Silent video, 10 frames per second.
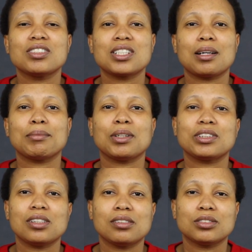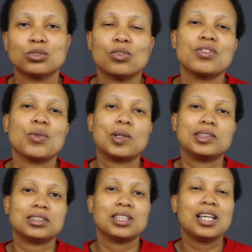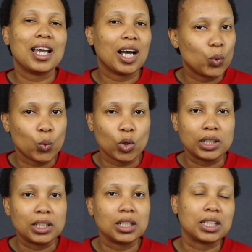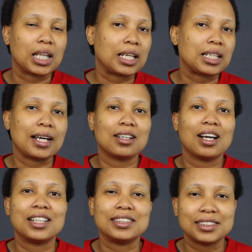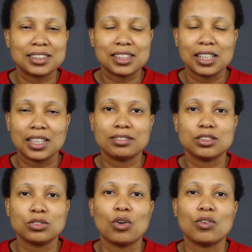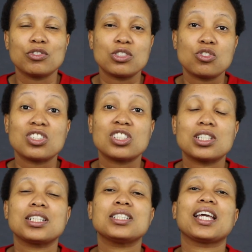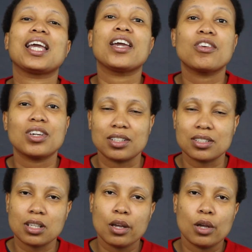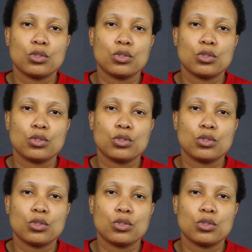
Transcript: Every time I would lift it off, there was a warning that I can't lift it off restricted areas.